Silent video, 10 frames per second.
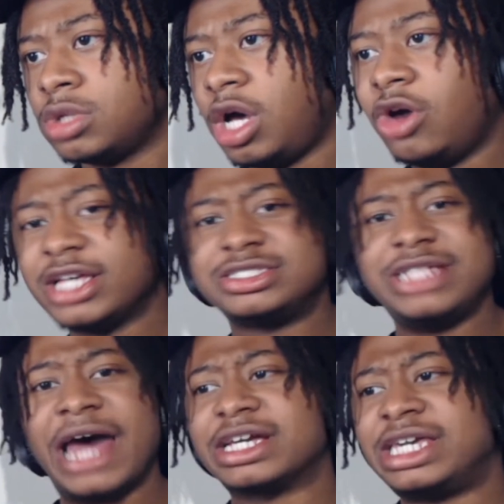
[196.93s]
Oh, that's
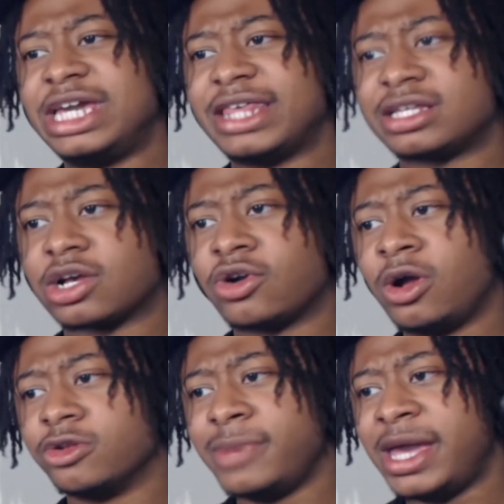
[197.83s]
not a kid. That's a
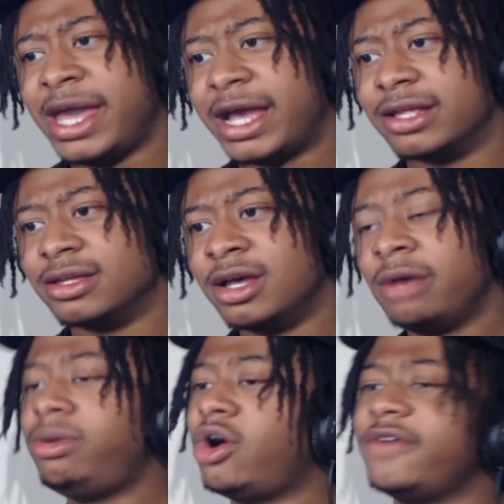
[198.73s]
grown man.
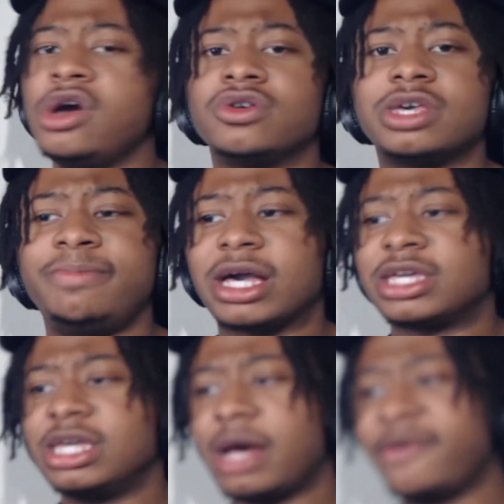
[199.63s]
Bro, you don't get, back,
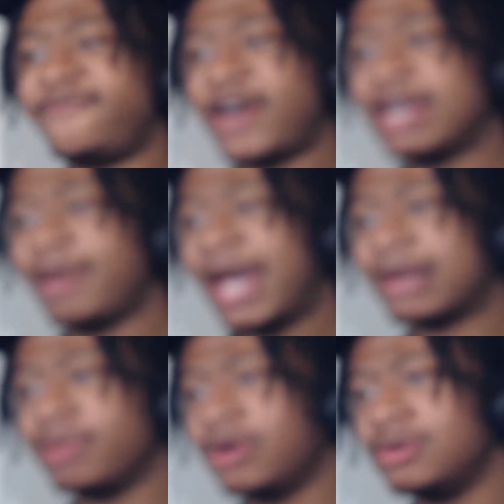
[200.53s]
get up and fight
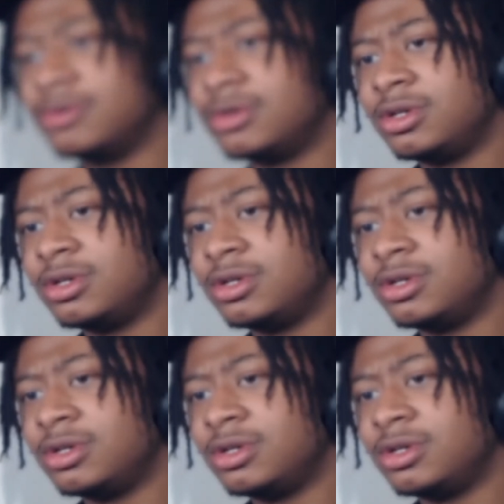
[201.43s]
back, bro.